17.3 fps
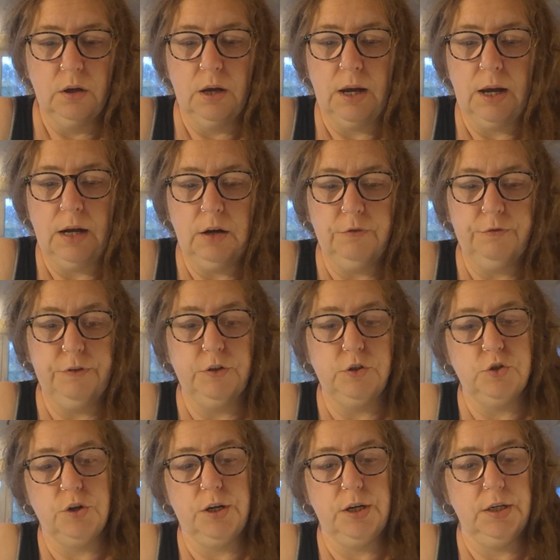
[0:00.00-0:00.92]
I love the
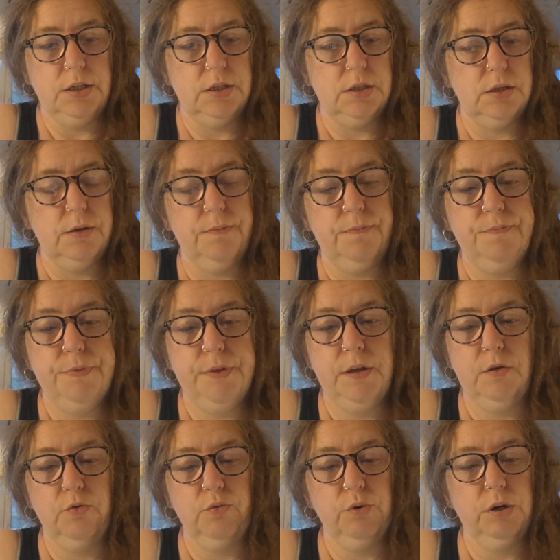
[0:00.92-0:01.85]
trays. They
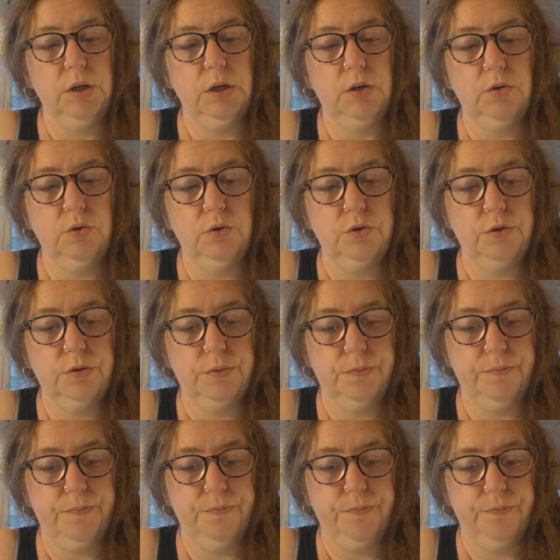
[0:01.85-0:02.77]
are really good.
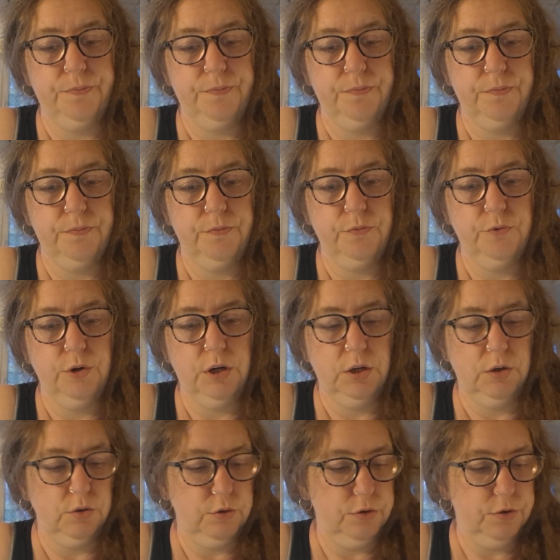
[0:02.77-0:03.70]
Really
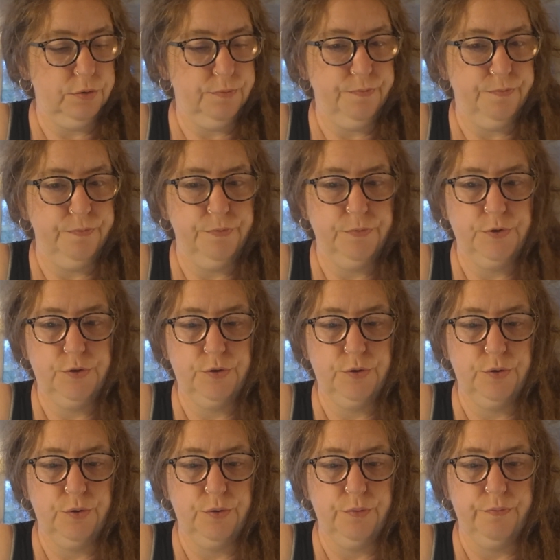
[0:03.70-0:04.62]
good.
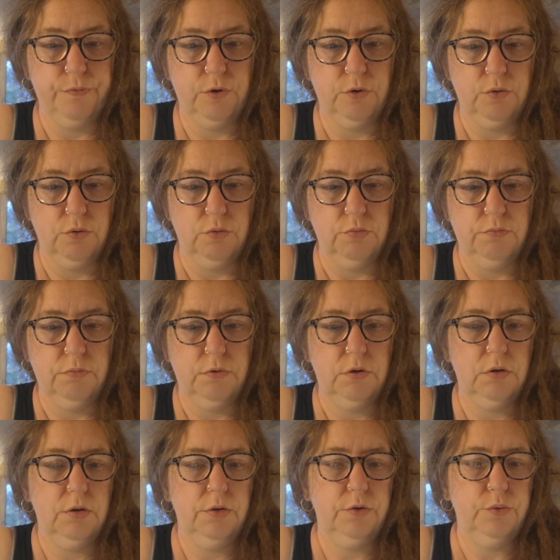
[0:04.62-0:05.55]
So, oh,
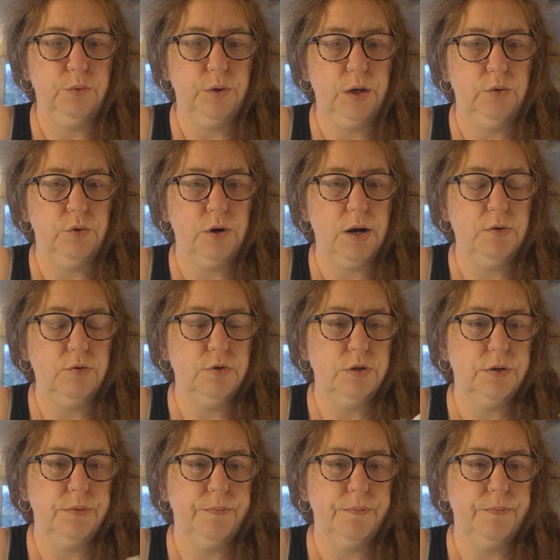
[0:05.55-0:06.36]
other way around.